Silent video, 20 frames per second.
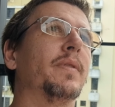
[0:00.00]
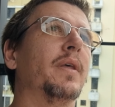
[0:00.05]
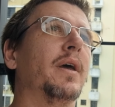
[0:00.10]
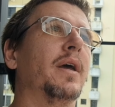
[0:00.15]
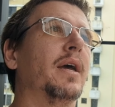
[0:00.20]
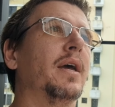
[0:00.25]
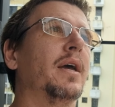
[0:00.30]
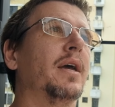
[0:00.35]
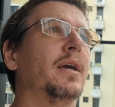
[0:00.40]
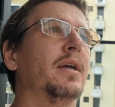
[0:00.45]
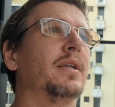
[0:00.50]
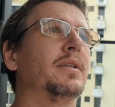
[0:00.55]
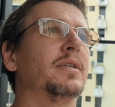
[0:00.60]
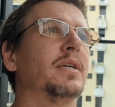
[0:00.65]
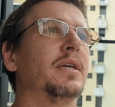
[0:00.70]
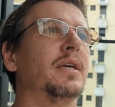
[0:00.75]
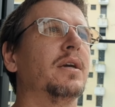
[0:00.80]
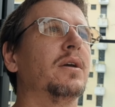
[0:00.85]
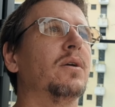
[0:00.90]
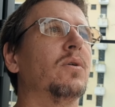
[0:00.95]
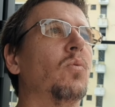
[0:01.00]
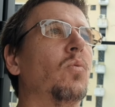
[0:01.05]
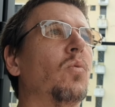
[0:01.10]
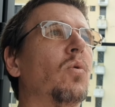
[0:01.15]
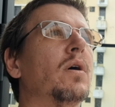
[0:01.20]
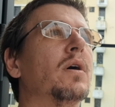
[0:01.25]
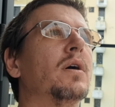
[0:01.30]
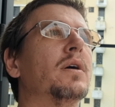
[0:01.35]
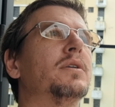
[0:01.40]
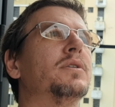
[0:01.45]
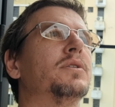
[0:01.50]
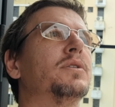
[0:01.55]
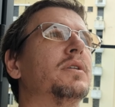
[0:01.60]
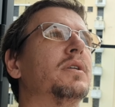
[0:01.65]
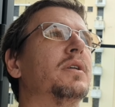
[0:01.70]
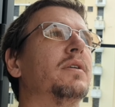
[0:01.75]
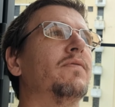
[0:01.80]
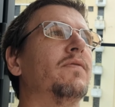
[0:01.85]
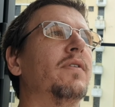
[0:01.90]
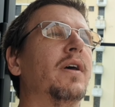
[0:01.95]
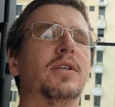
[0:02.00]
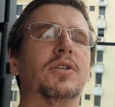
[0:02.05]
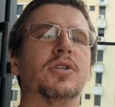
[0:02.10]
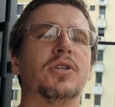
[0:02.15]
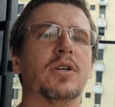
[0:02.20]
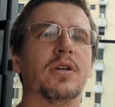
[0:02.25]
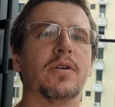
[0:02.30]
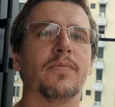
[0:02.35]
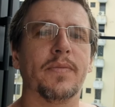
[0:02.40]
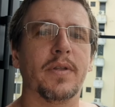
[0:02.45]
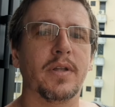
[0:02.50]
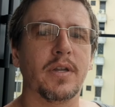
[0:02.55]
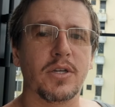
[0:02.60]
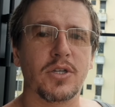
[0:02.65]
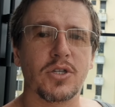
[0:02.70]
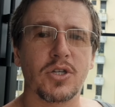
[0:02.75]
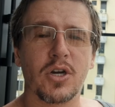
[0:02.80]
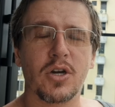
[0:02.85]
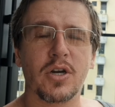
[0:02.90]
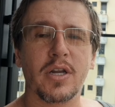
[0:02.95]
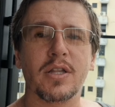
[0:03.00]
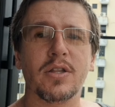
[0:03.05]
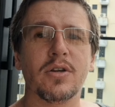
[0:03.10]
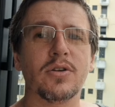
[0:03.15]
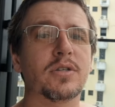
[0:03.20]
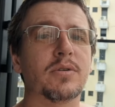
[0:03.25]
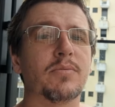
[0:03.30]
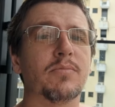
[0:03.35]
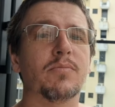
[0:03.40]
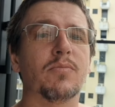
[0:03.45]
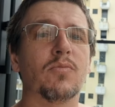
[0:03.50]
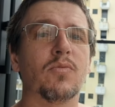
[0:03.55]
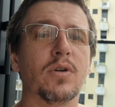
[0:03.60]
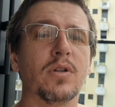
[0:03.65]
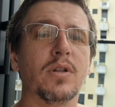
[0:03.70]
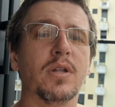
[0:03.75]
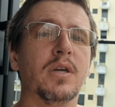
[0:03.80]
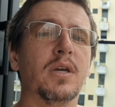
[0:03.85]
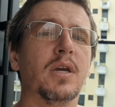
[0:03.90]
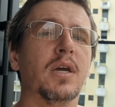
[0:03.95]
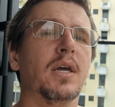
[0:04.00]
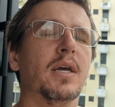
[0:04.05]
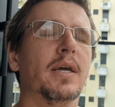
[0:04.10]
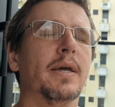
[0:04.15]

and it was an adventure and a journey, and there's some really